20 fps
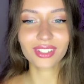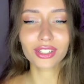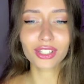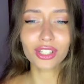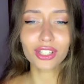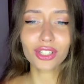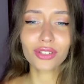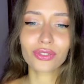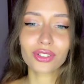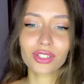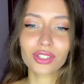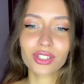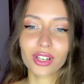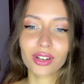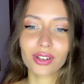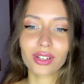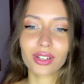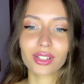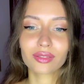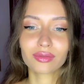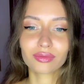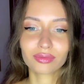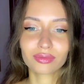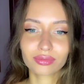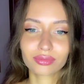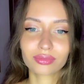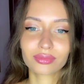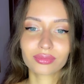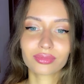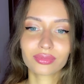Thank you for sharing.
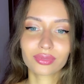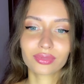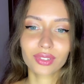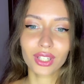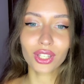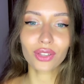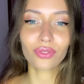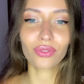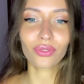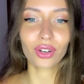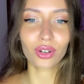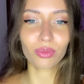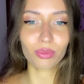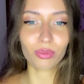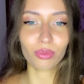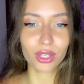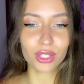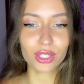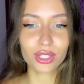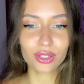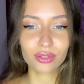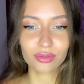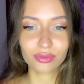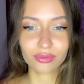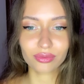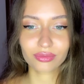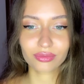Thank you very much.